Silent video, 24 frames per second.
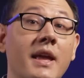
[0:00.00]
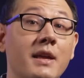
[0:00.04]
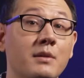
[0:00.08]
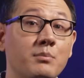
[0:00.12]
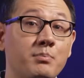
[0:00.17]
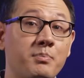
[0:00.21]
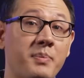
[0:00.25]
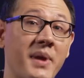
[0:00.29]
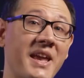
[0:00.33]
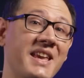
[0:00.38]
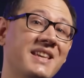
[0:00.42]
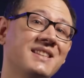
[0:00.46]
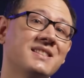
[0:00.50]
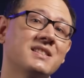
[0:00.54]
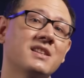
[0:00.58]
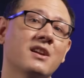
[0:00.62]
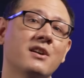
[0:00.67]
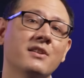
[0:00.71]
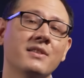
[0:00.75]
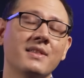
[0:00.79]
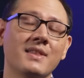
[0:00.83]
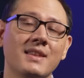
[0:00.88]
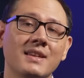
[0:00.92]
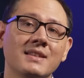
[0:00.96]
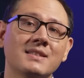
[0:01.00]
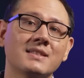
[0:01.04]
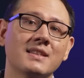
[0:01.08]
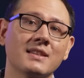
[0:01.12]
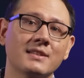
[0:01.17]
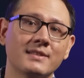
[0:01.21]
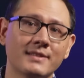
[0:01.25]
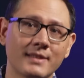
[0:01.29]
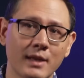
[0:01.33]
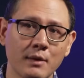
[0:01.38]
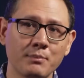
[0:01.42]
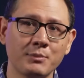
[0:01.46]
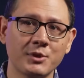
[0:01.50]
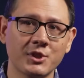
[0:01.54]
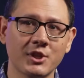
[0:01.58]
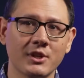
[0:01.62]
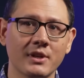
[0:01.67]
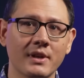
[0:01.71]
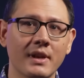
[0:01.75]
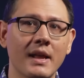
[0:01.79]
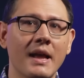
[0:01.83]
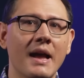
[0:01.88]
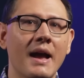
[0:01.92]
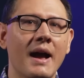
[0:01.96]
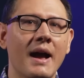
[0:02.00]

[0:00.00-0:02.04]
And based on this assumption,